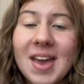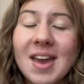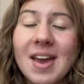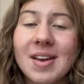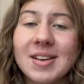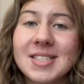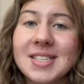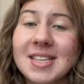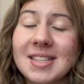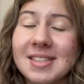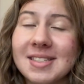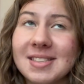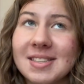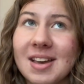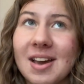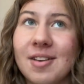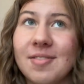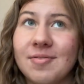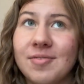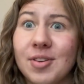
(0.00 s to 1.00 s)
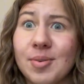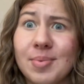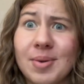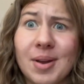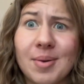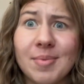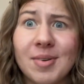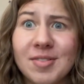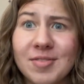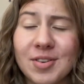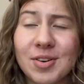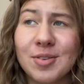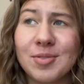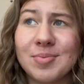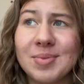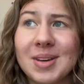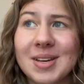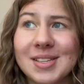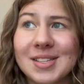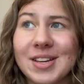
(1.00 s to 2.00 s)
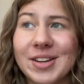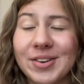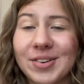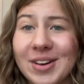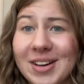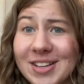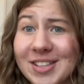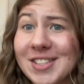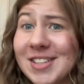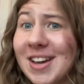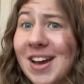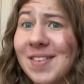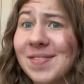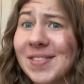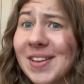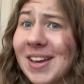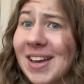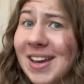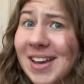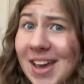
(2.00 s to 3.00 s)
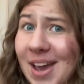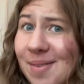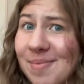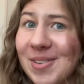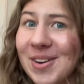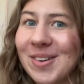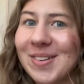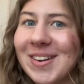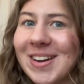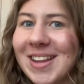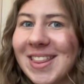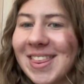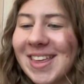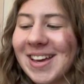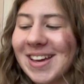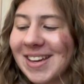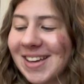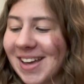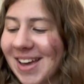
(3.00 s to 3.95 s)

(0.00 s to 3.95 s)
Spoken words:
since I'm filming on my phone because I don't actually have like a camera or anything,